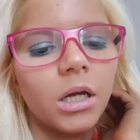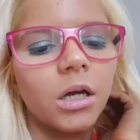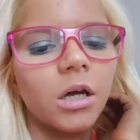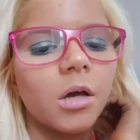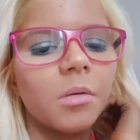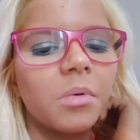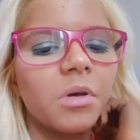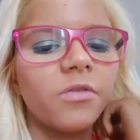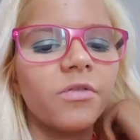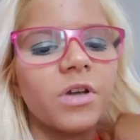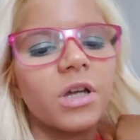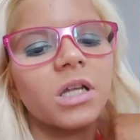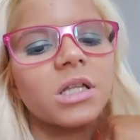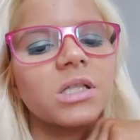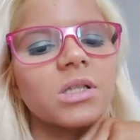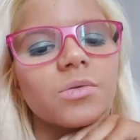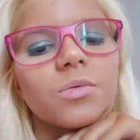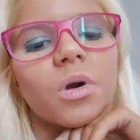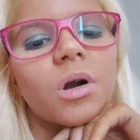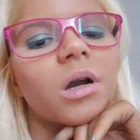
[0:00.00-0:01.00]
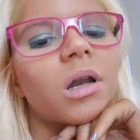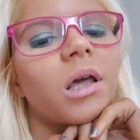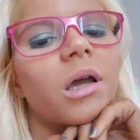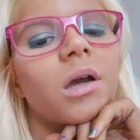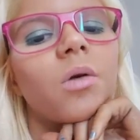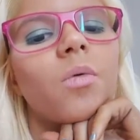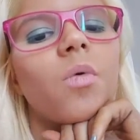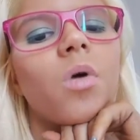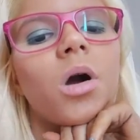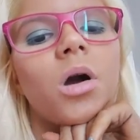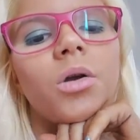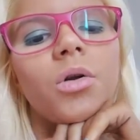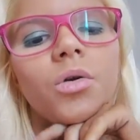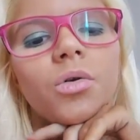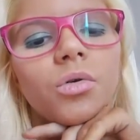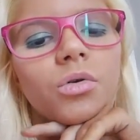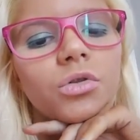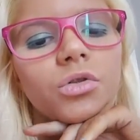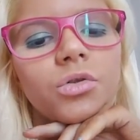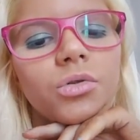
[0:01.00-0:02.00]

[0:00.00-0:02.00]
Um, he has to work like one or